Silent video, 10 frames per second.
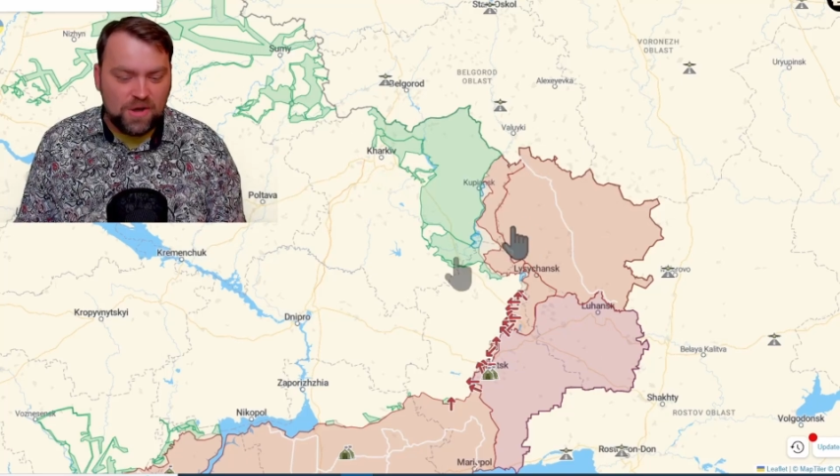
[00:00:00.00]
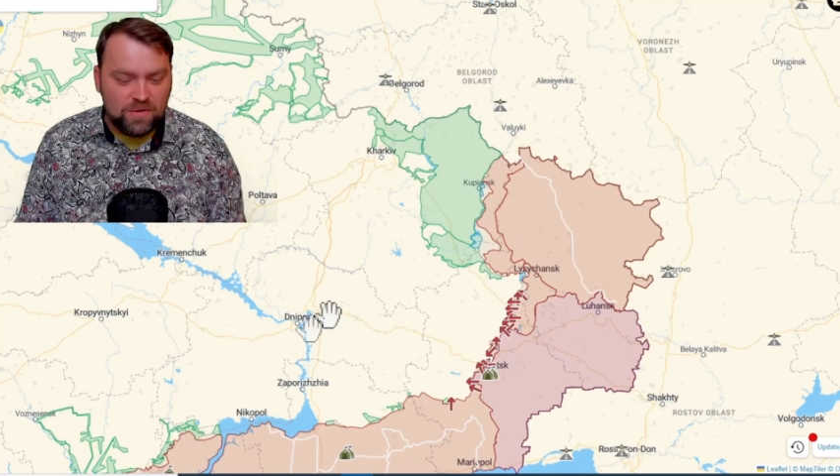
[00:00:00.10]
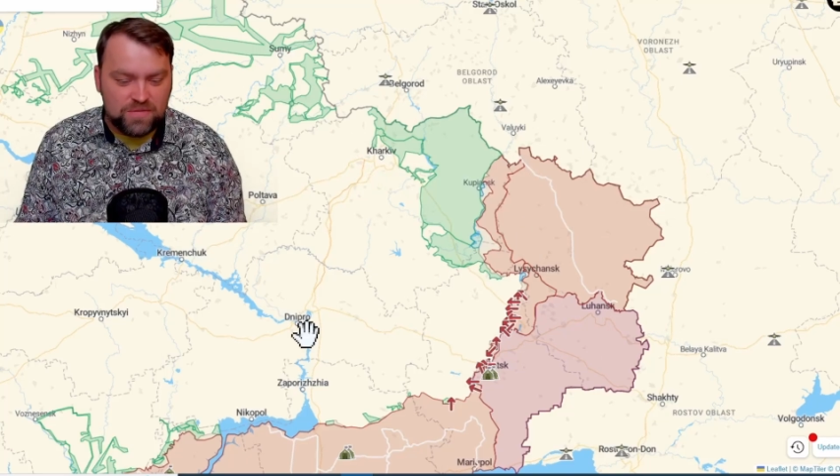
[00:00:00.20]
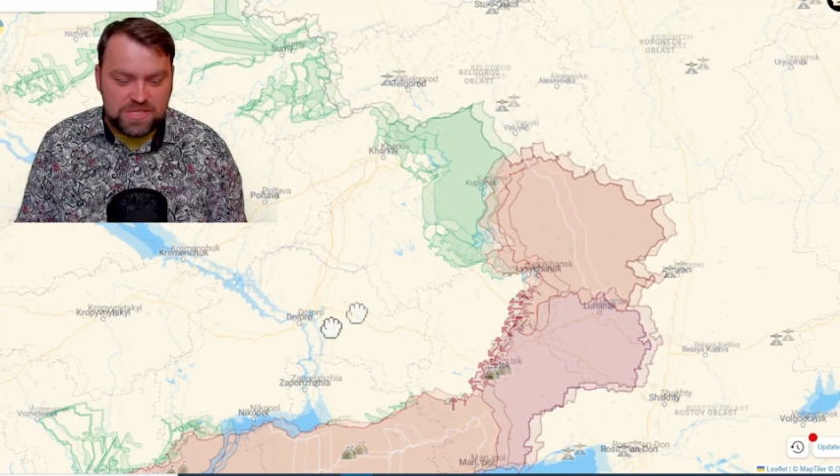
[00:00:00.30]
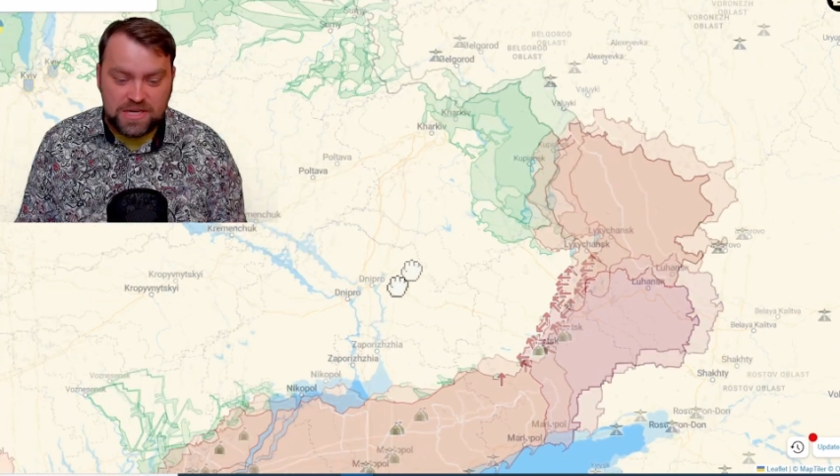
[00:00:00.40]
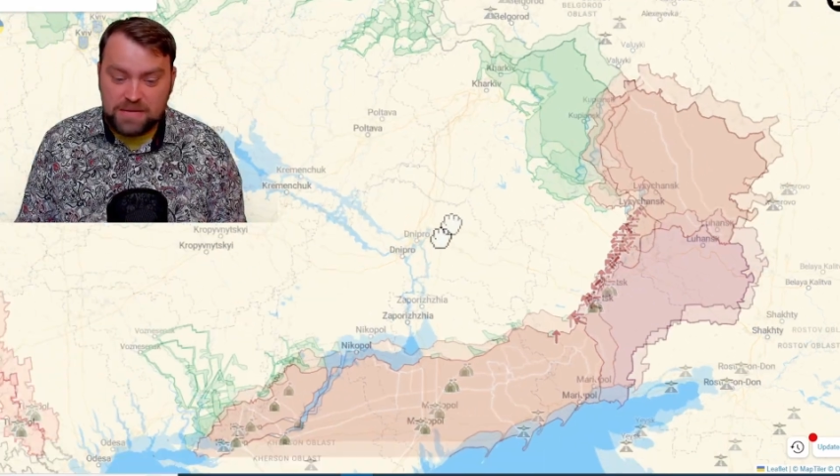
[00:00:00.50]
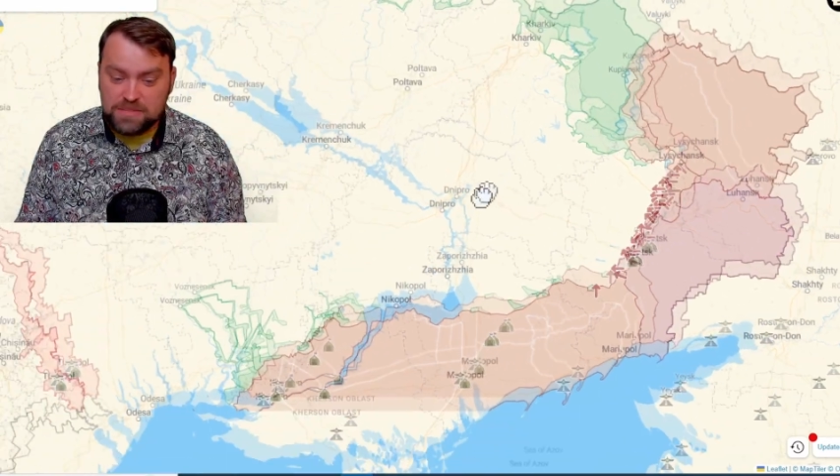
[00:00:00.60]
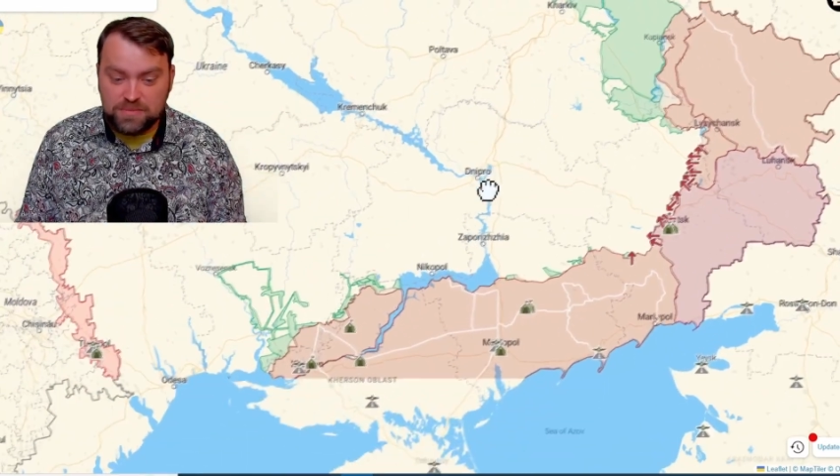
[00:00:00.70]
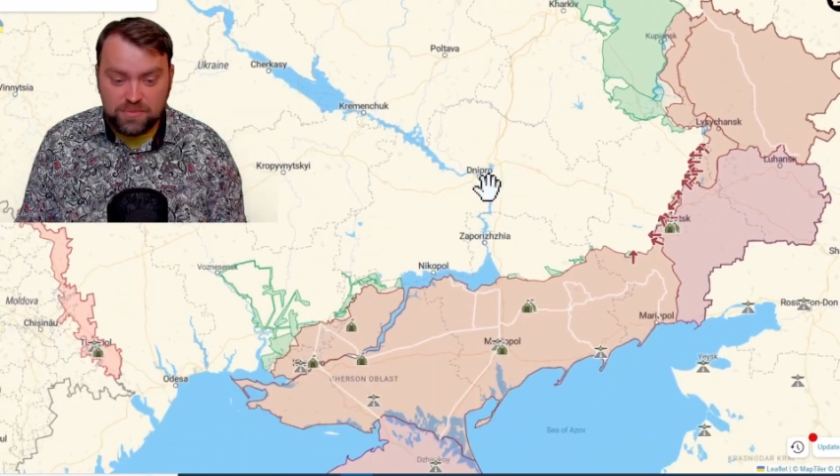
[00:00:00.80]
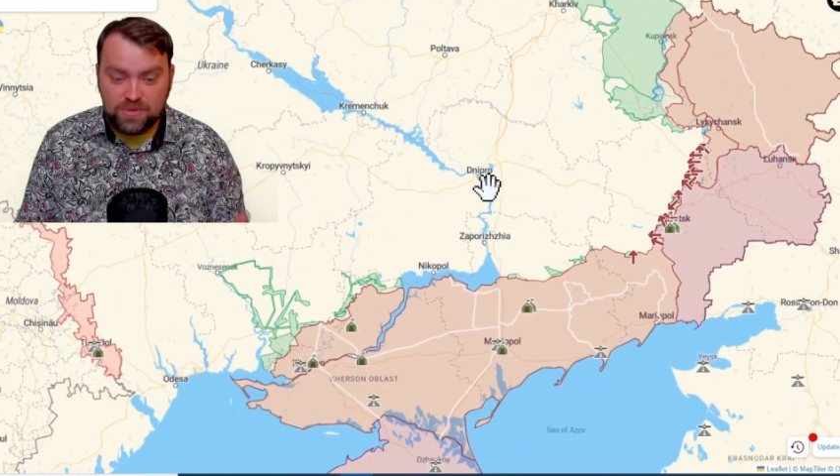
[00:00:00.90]
Obviously, I'm
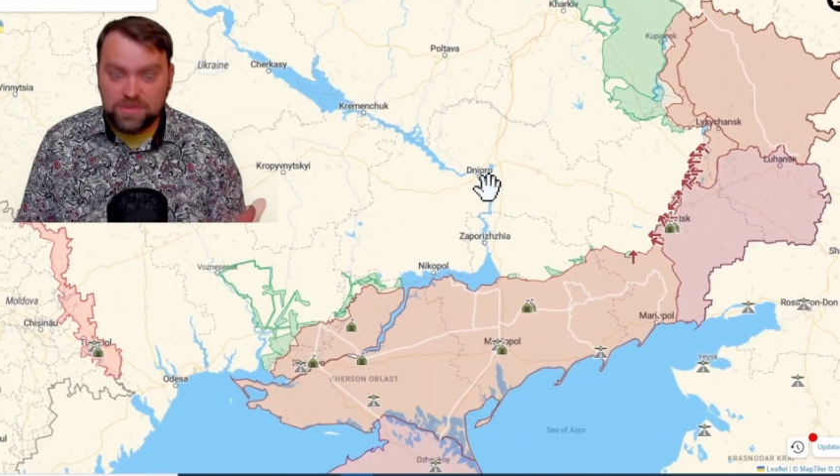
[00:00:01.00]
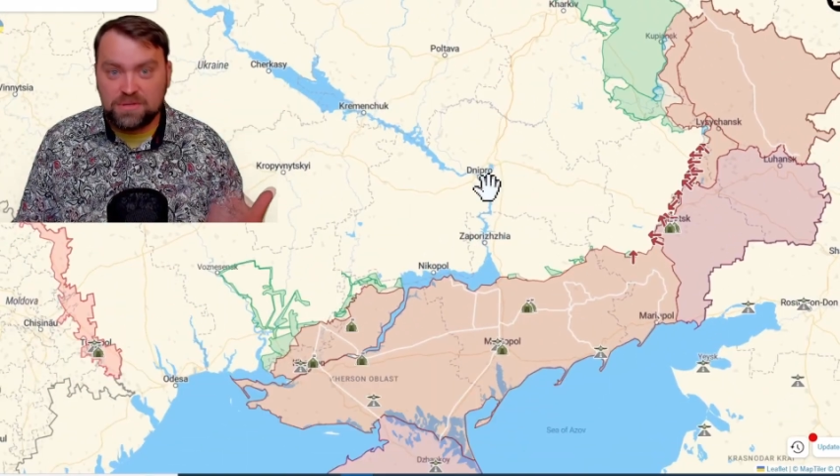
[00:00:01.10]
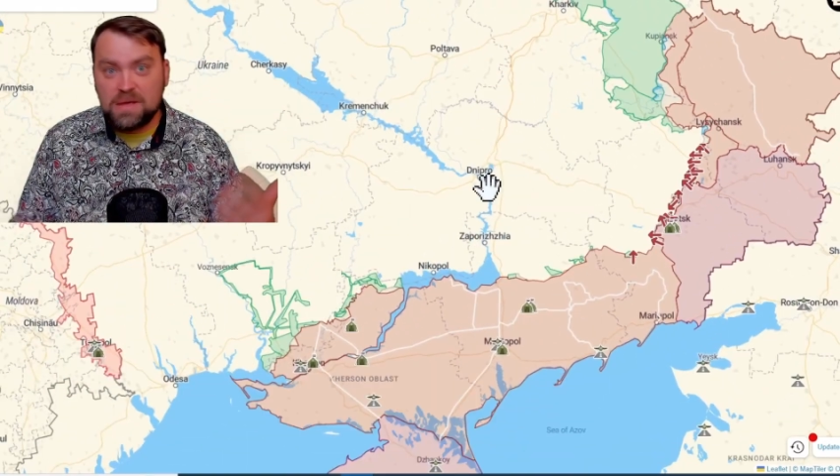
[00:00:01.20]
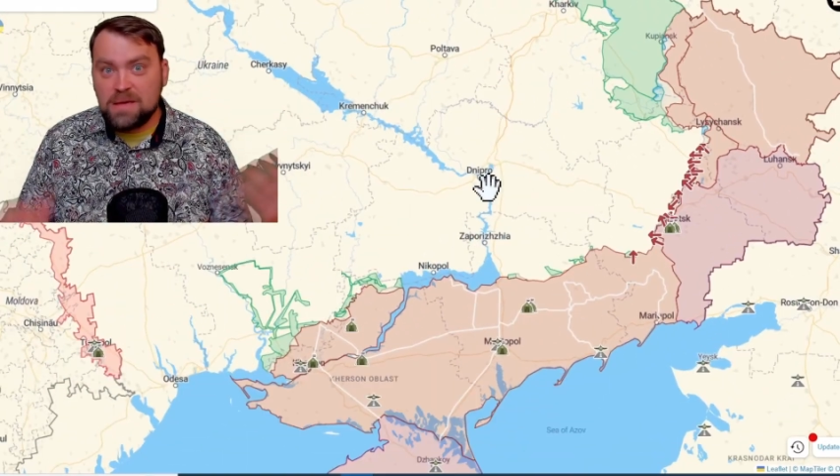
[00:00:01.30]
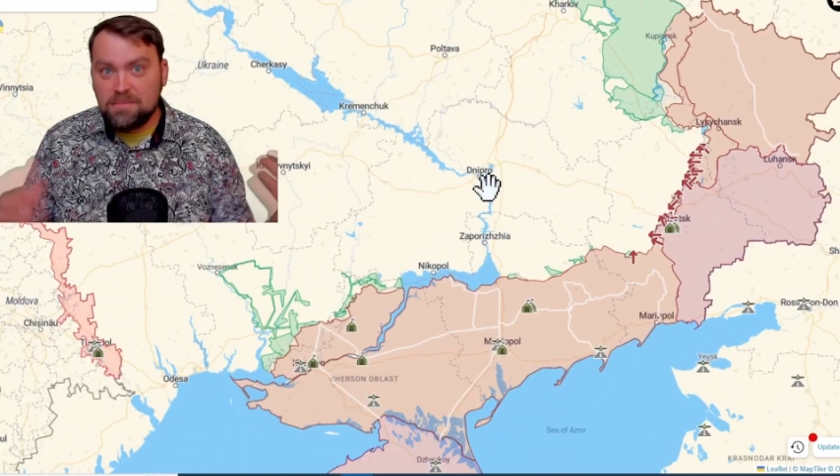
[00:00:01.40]
supporting